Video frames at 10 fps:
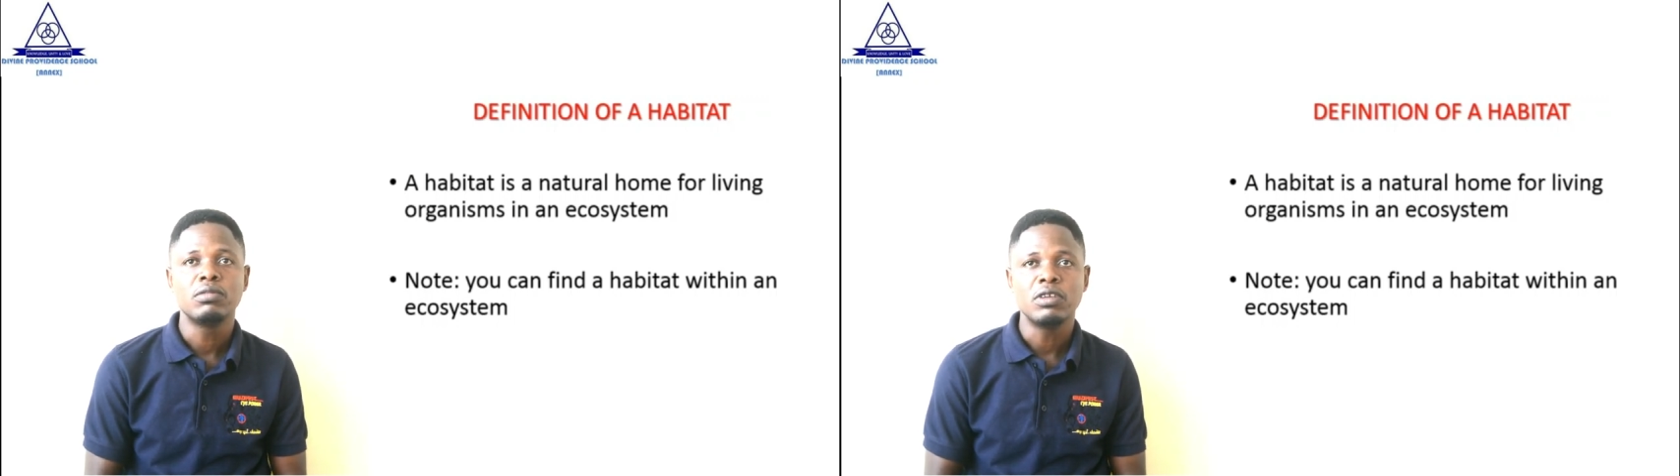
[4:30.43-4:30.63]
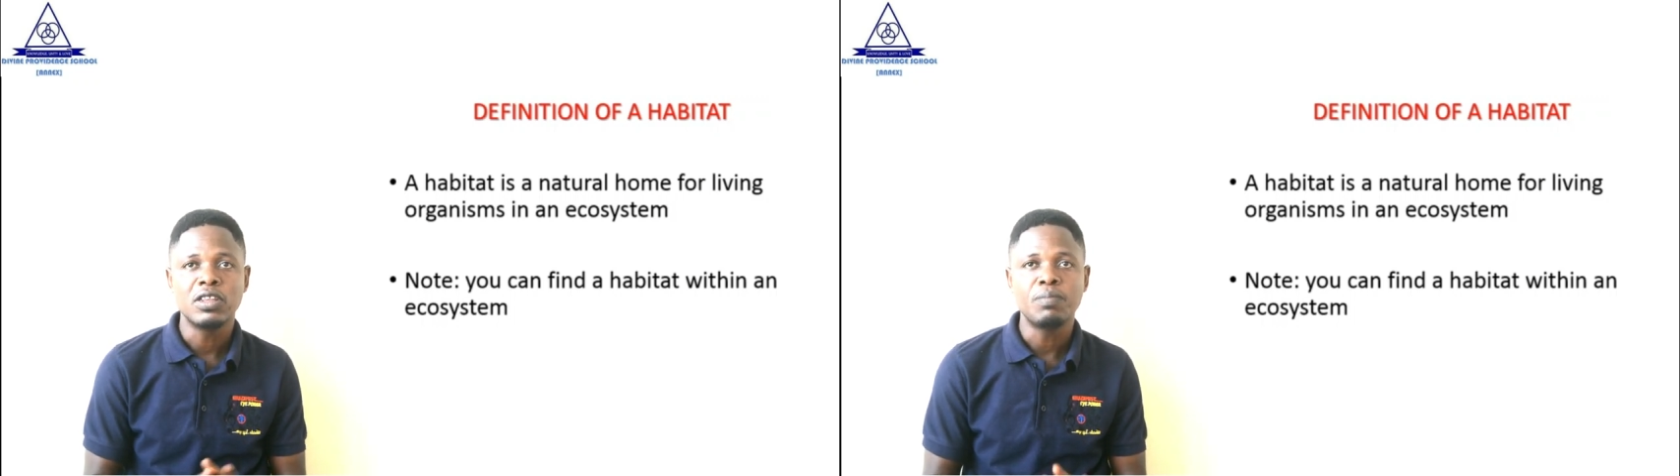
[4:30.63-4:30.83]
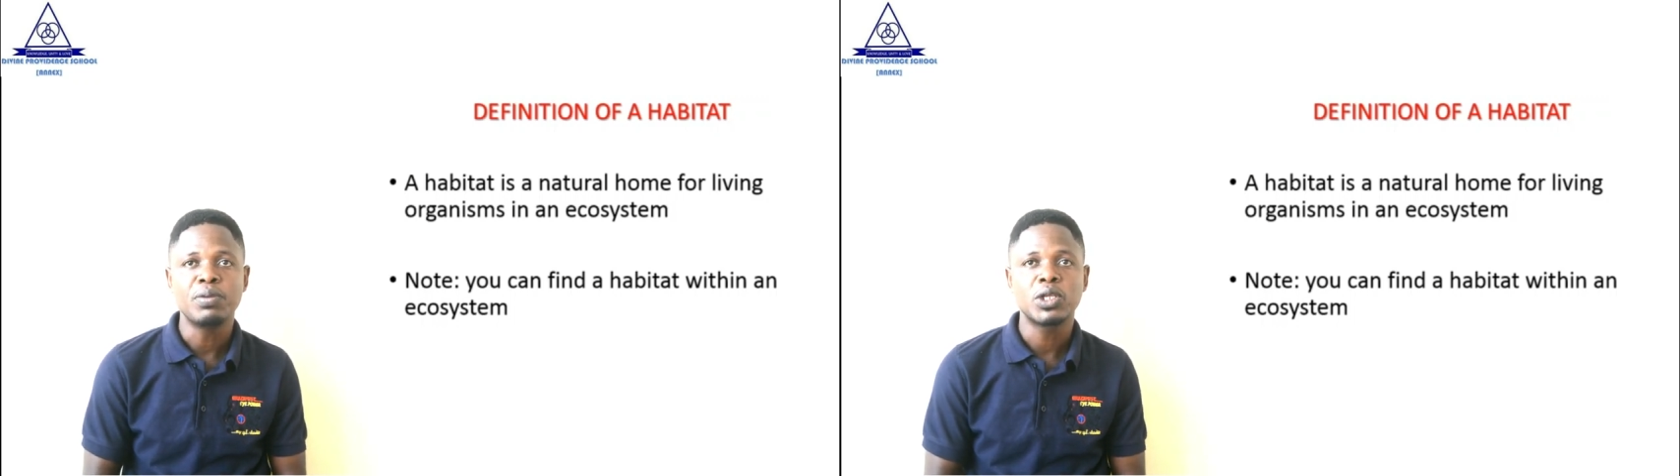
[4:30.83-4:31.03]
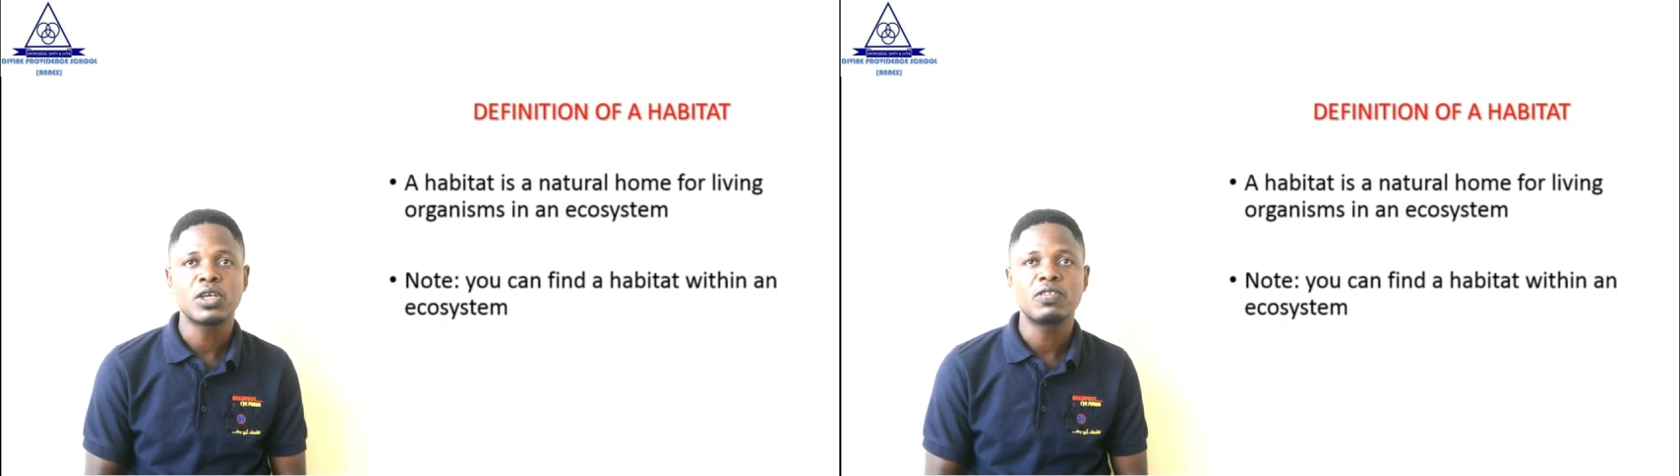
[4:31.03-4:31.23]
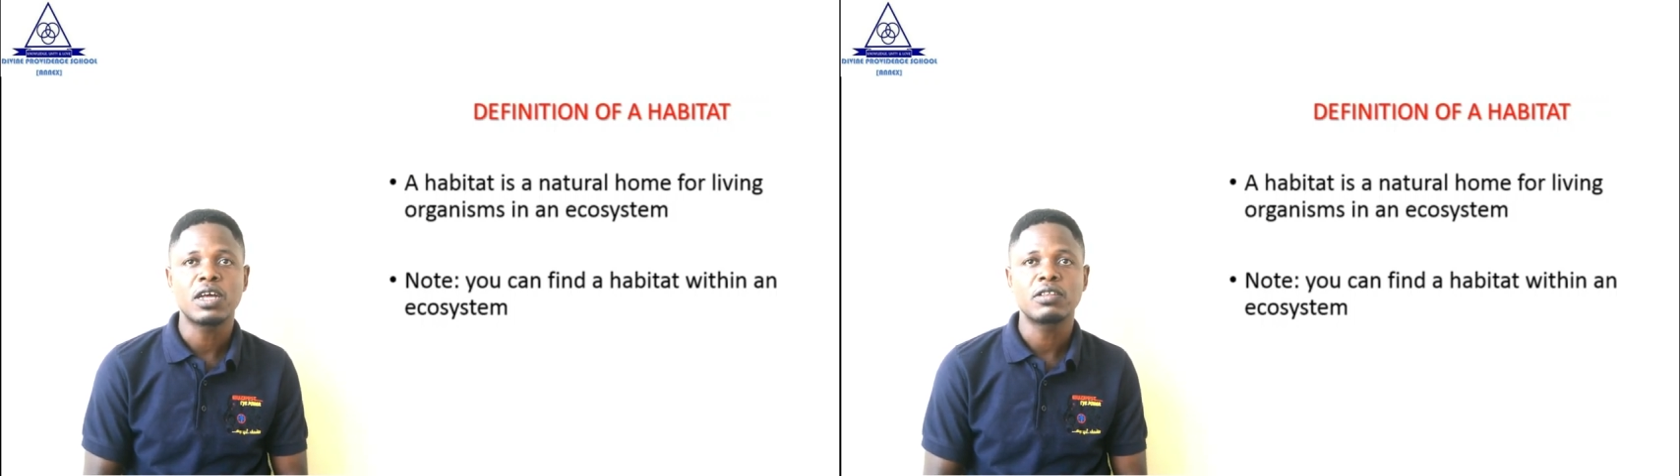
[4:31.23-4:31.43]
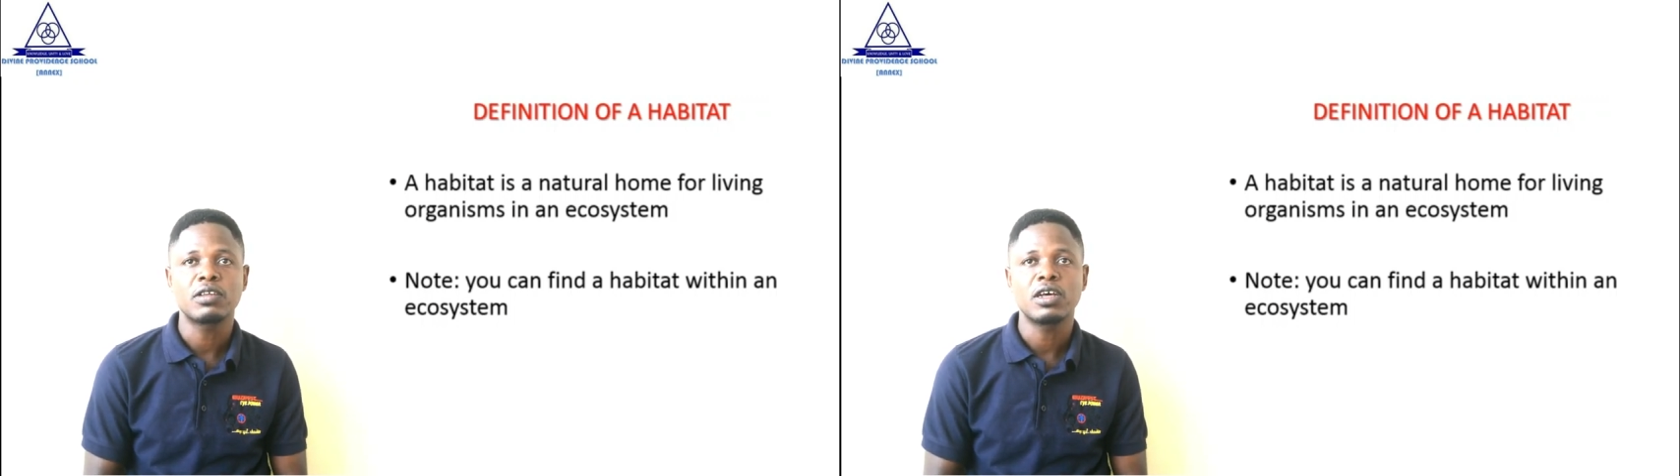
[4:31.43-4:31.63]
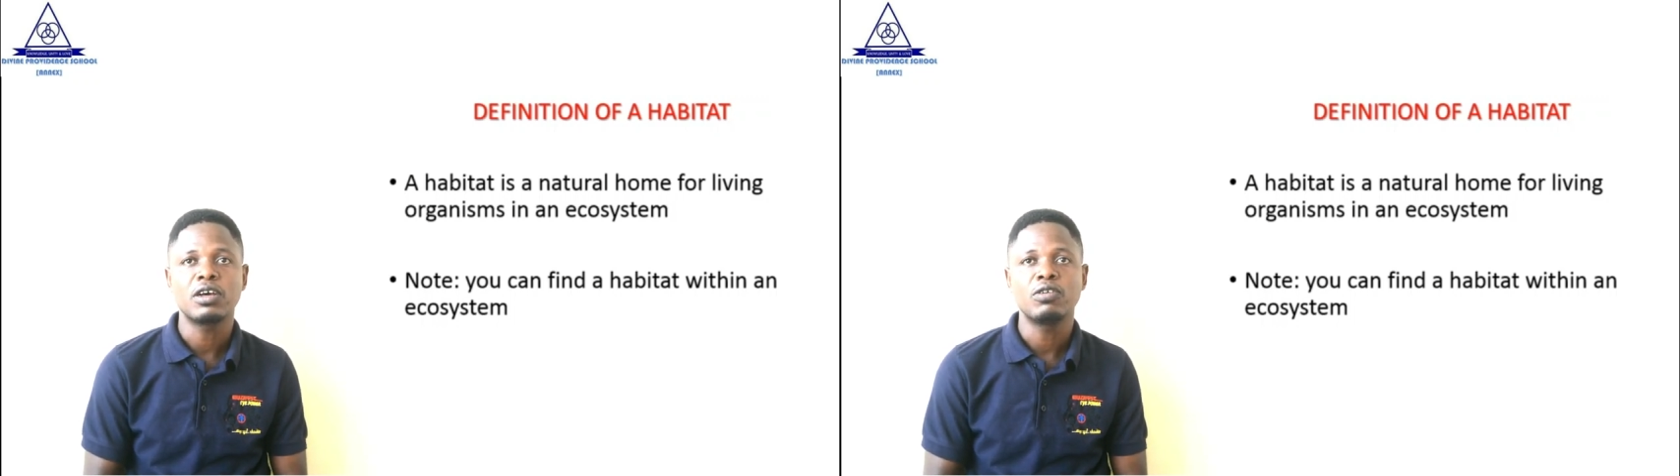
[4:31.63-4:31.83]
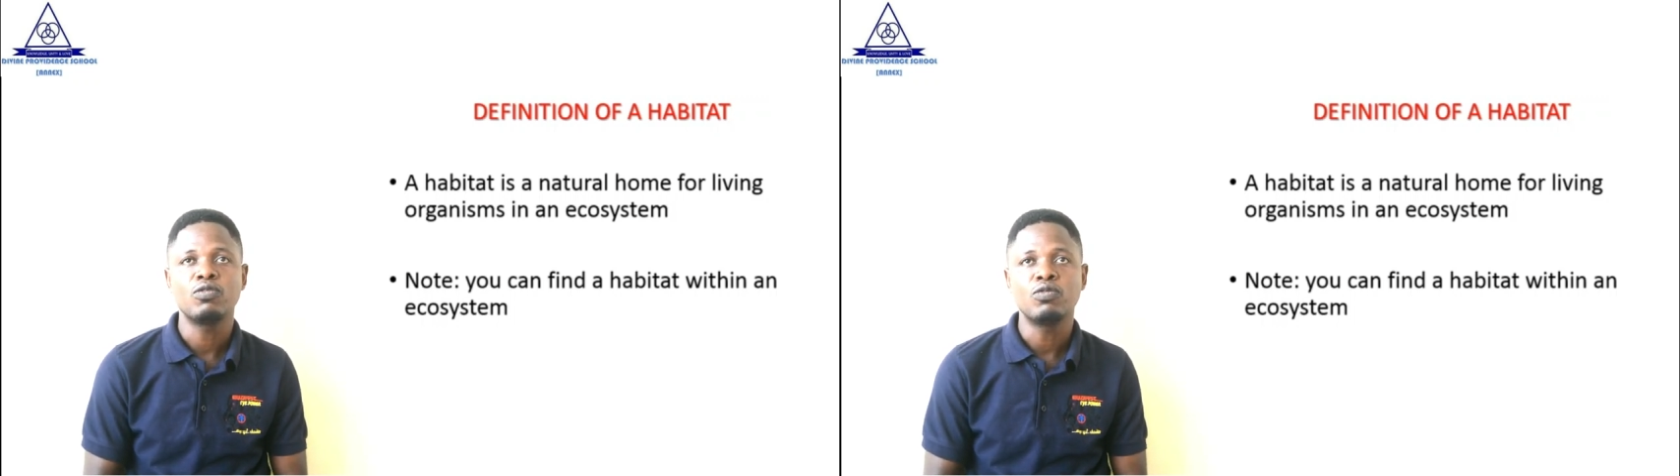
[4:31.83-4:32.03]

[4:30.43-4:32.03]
in the picture that